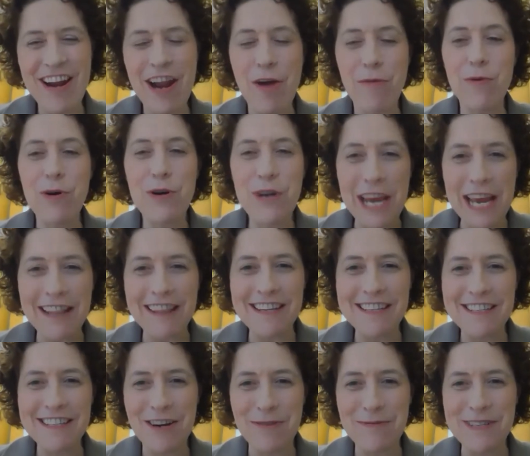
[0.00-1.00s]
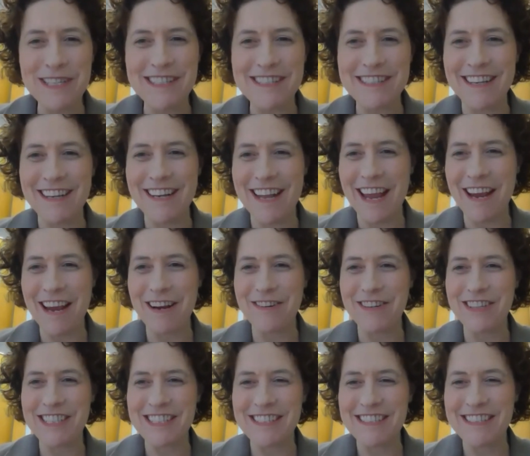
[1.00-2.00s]
We'll get these comments and
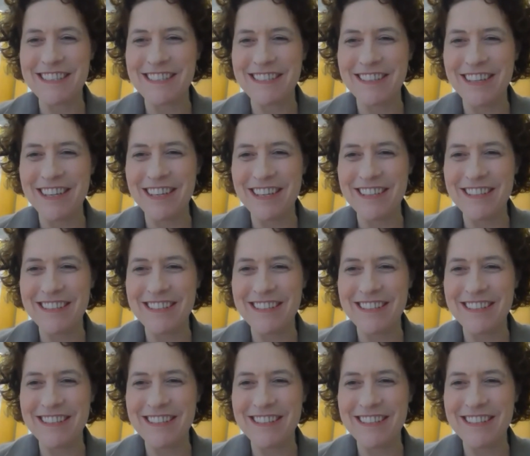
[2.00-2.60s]
questions to you.